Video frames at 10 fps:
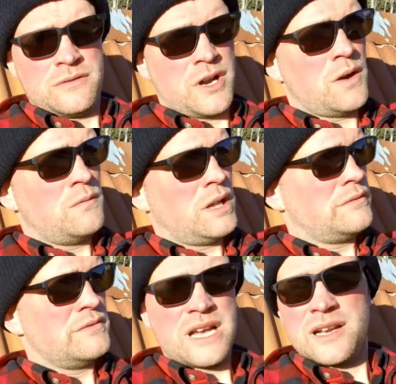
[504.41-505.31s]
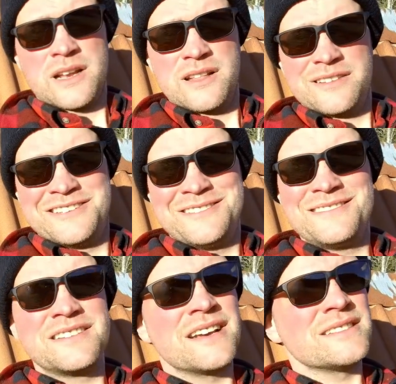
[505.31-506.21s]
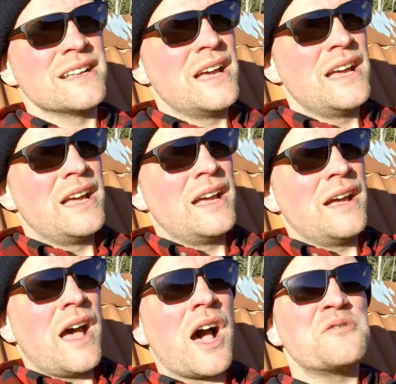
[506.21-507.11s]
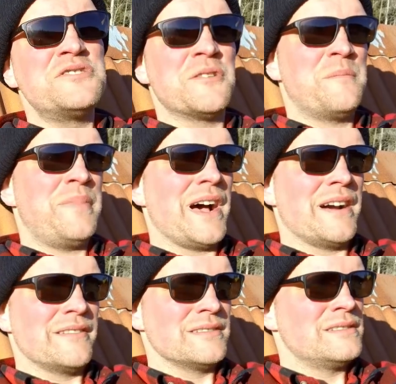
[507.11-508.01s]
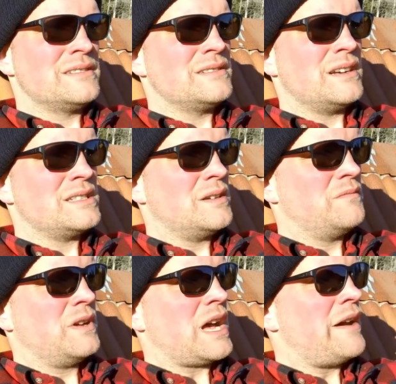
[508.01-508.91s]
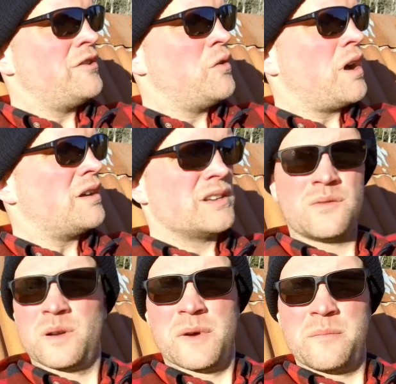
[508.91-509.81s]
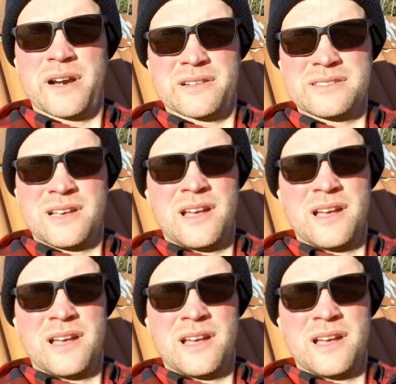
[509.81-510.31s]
No, well, technically she, she doesn't. How's your parents? I say, Well, I have no contact with my parents.